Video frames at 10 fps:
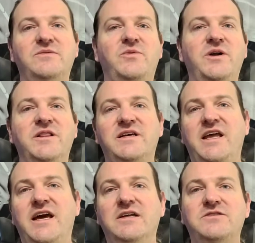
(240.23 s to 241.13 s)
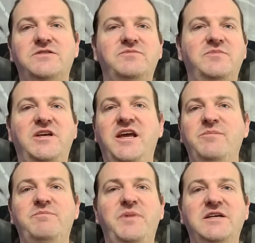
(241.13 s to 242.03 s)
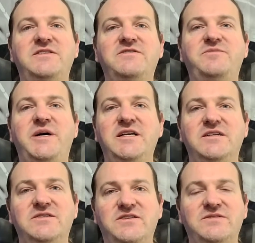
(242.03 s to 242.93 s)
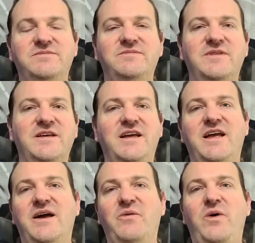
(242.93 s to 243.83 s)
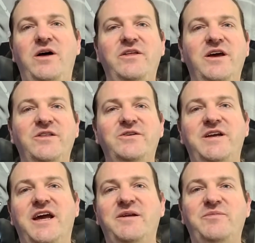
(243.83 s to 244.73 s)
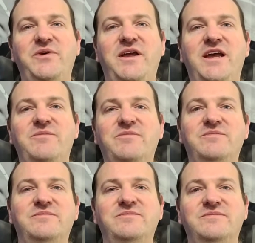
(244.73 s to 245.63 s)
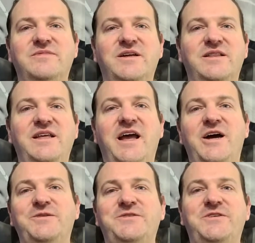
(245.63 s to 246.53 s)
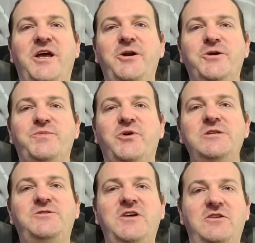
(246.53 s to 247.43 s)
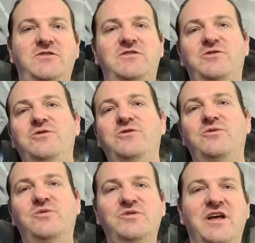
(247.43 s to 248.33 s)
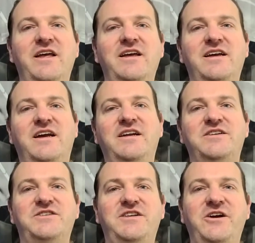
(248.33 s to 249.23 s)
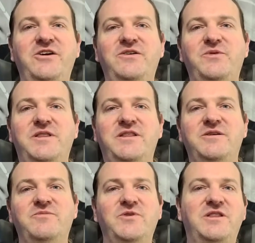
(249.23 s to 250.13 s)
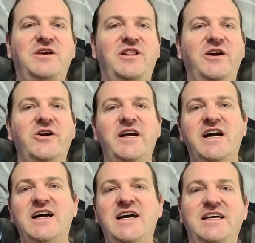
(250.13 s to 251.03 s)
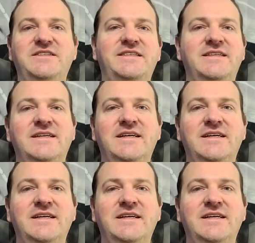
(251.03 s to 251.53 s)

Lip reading: one of the cats became best of buddies, while the other cat became the outsider princess who kind of stared with them with glaring eyes